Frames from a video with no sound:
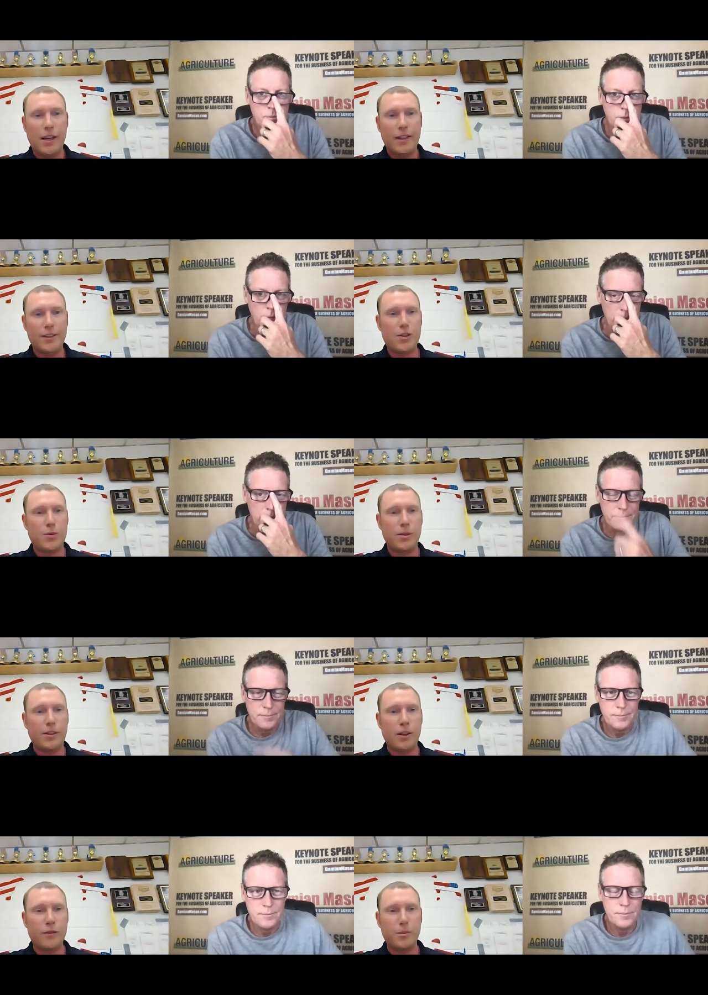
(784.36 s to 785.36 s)
Speaker 1: because it's really
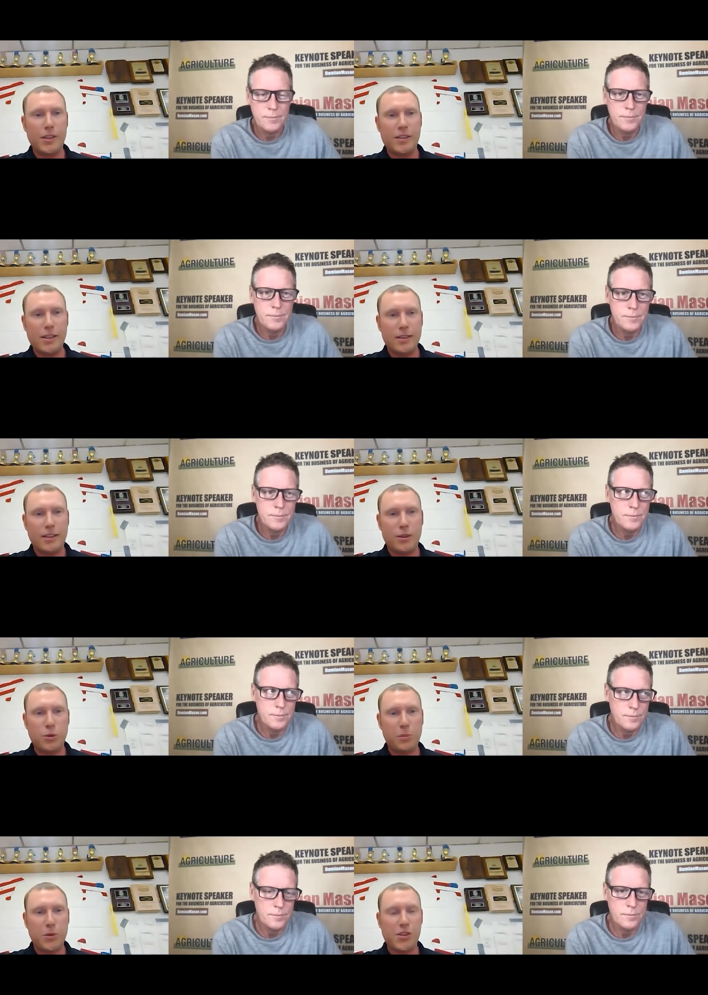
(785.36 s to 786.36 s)
hard for me to tell a kid
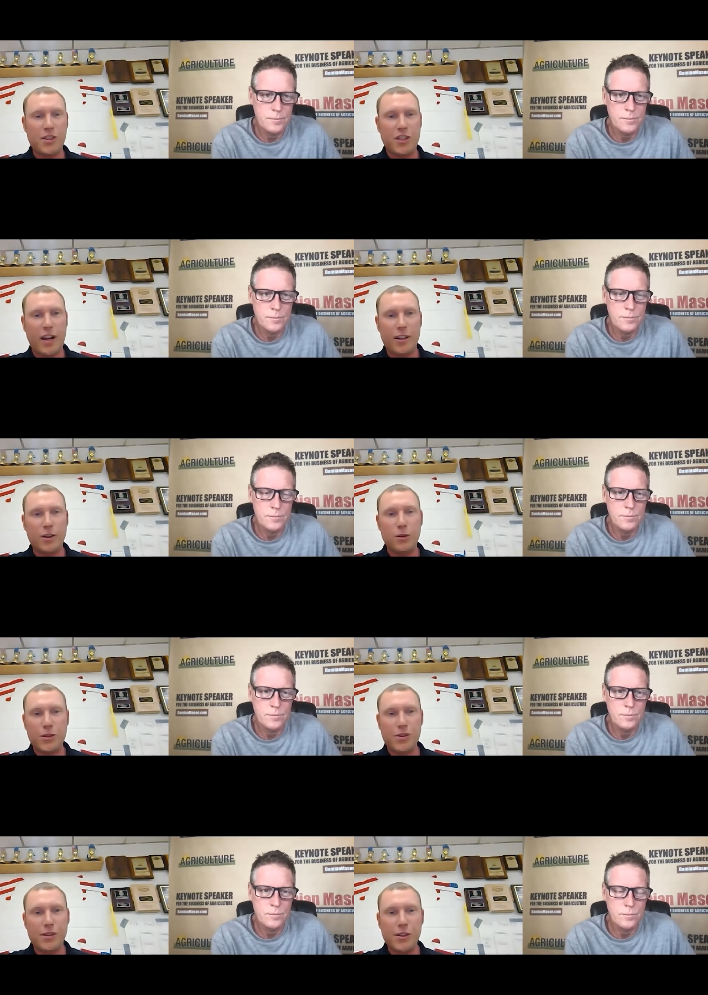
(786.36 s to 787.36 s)
what precision
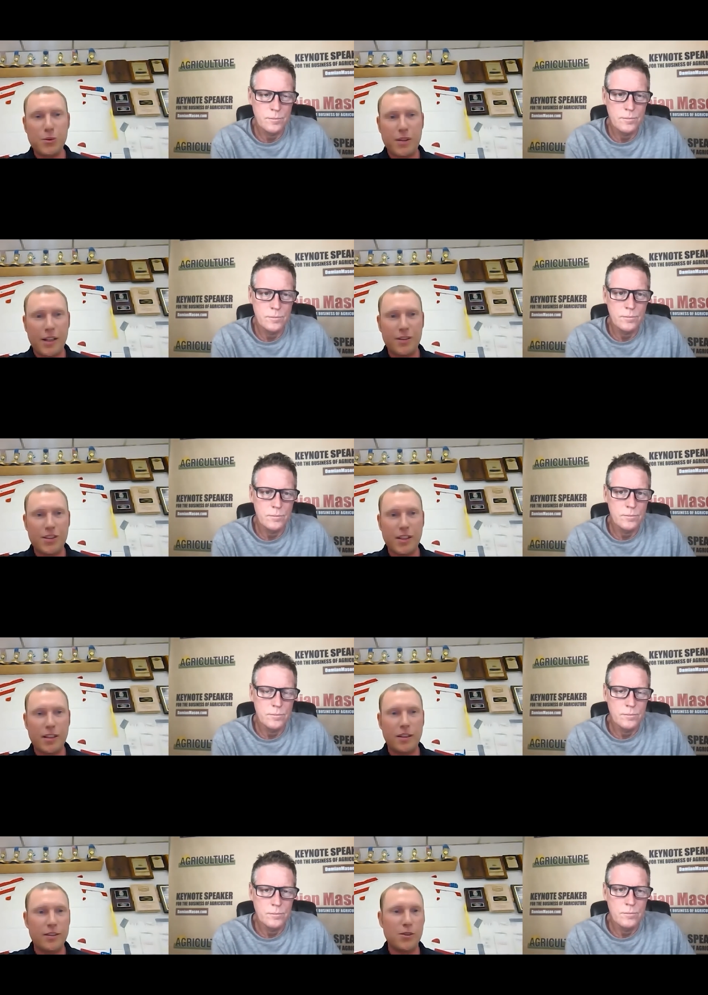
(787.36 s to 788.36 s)
agriculture is without
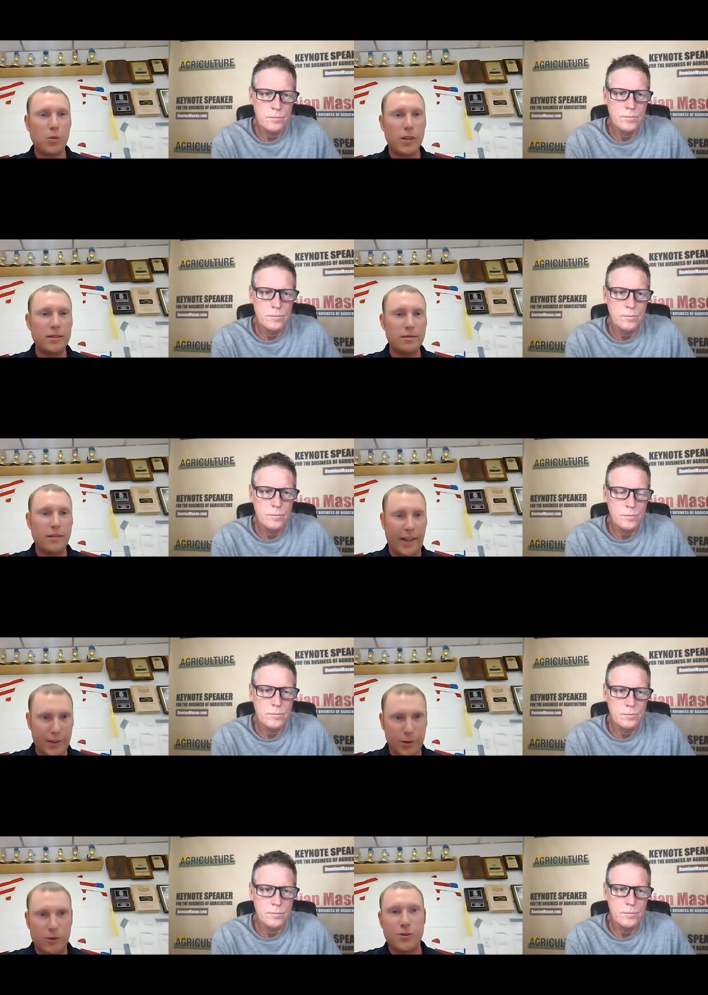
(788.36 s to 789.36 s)
saying here's what
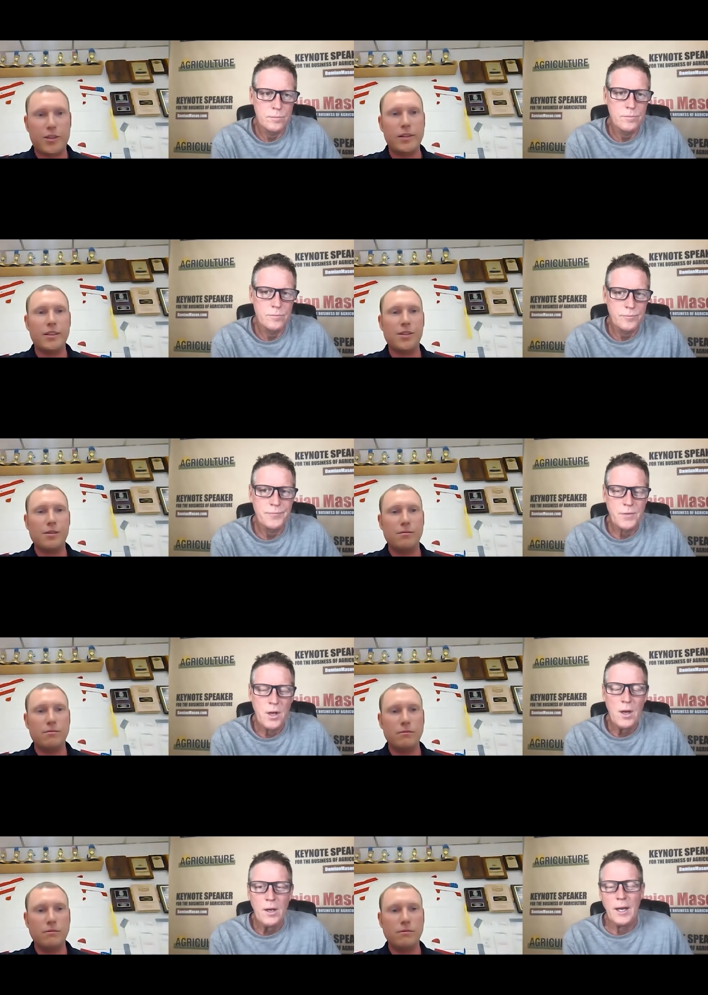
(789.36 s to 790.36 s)
agriculture is
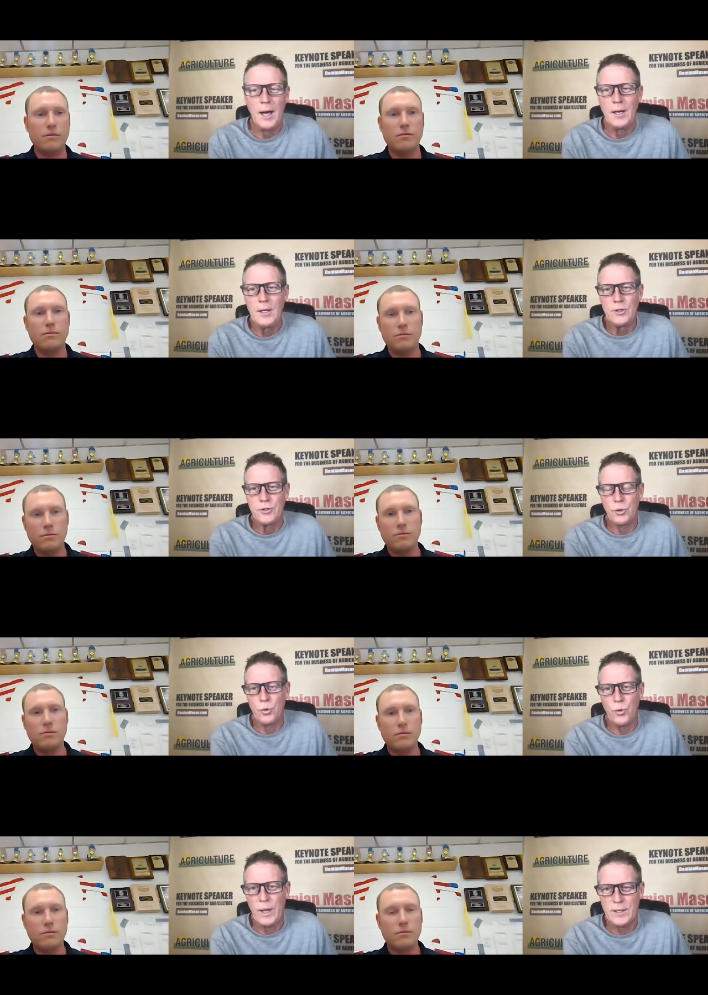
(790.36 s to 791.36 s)
Speaker 2: yeah
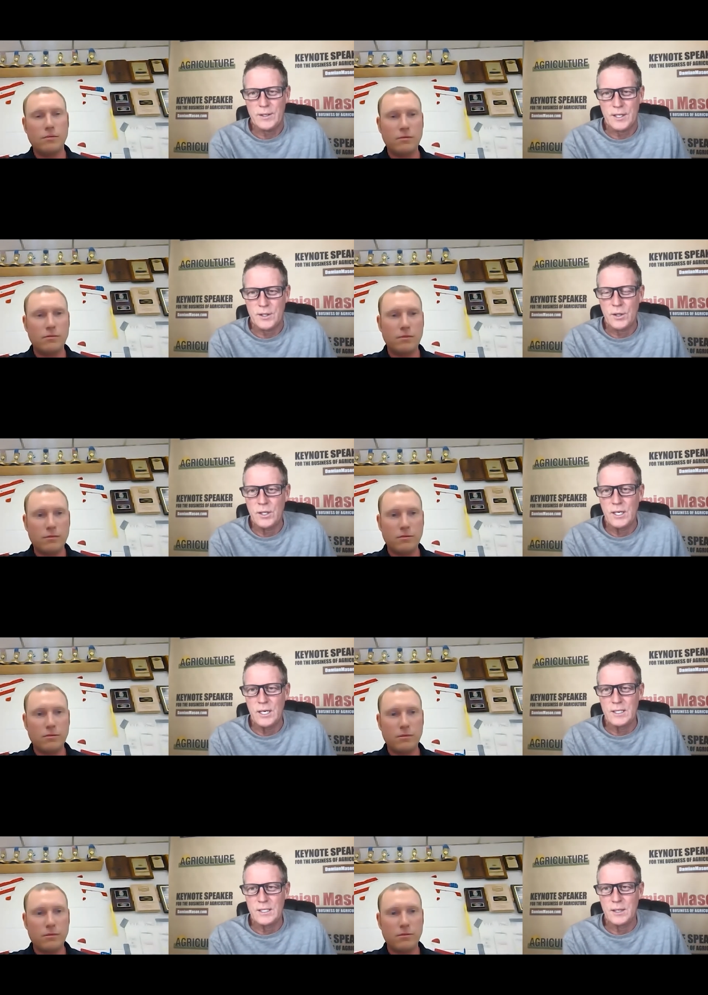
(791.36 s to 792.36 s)
so that's that's the
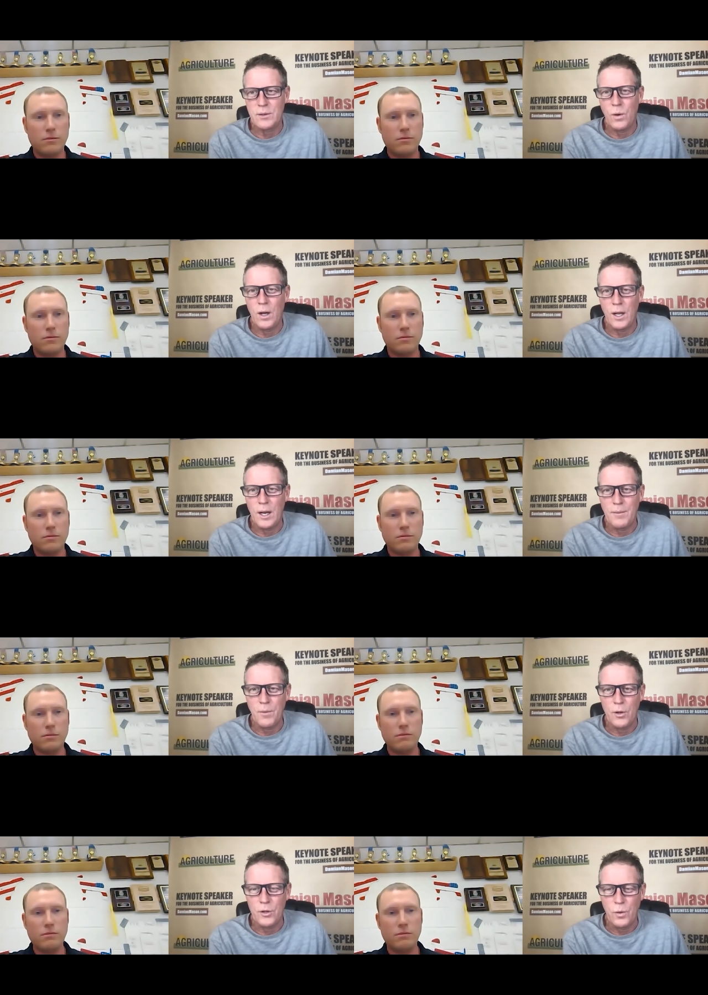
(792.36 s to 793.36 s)
thing is that while
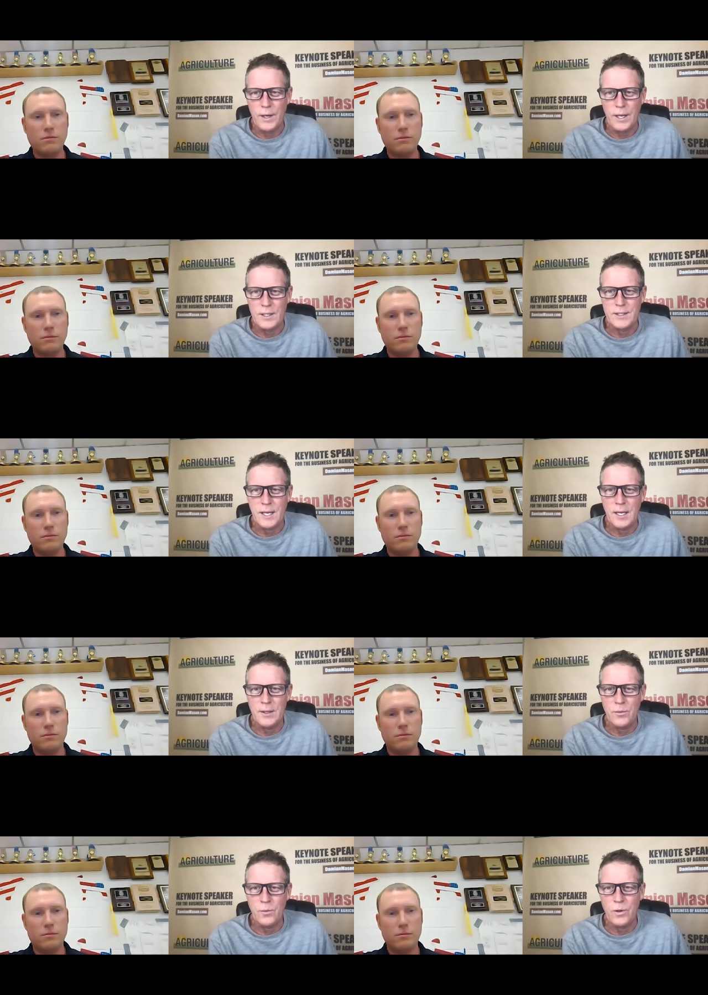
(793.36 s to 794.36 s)
i'm on the one hand
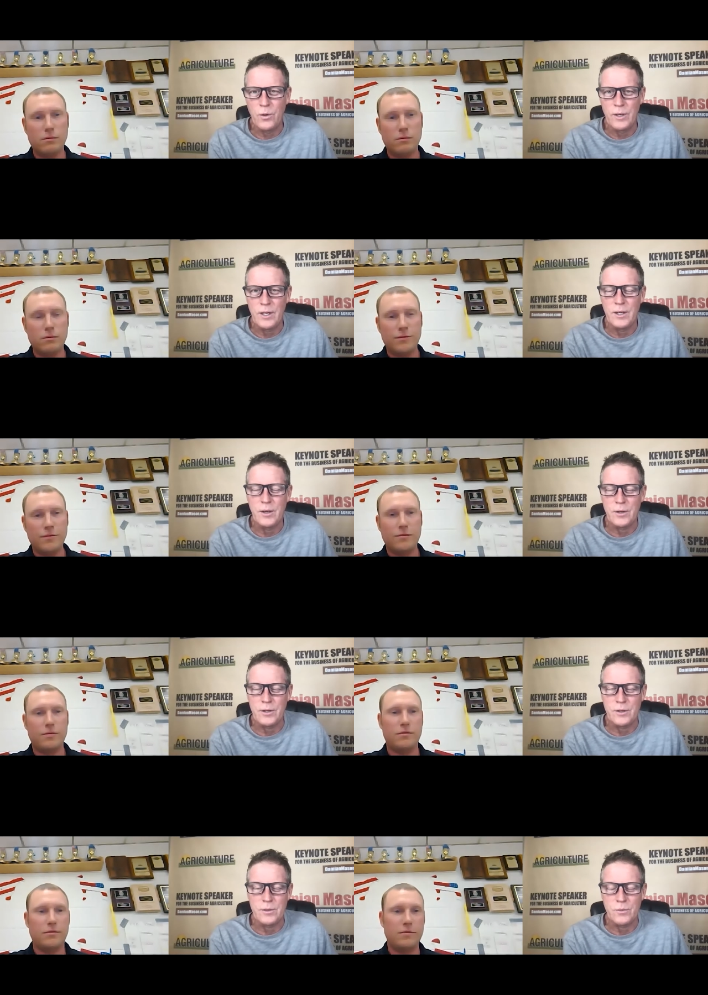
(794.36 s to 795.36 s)
saying we don't need to,
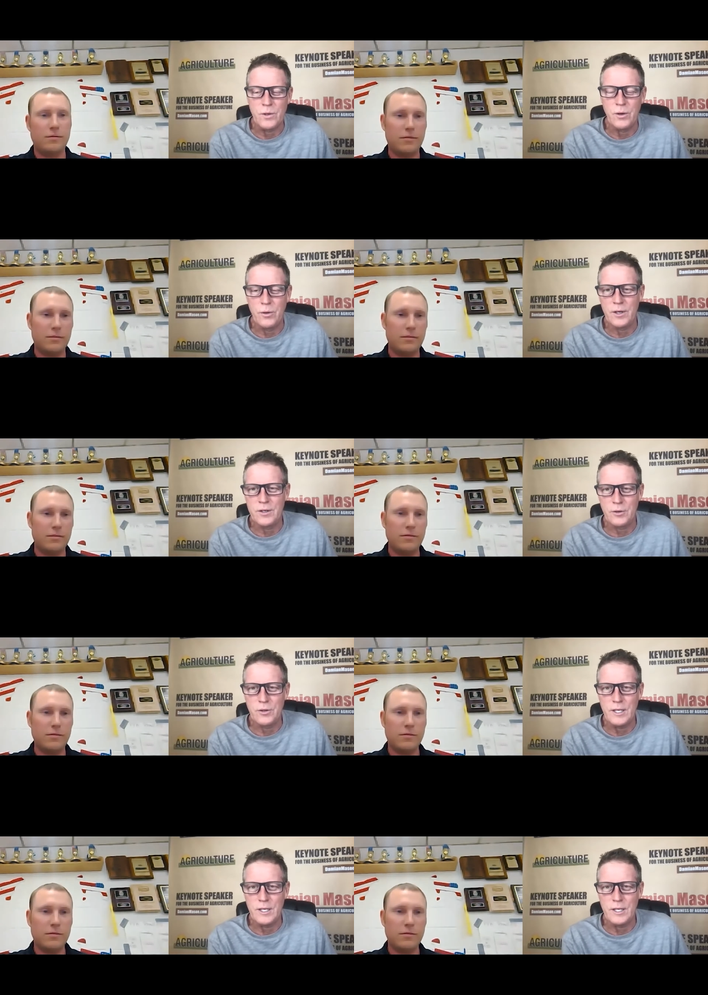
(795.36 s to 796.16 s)
to we don't necessarily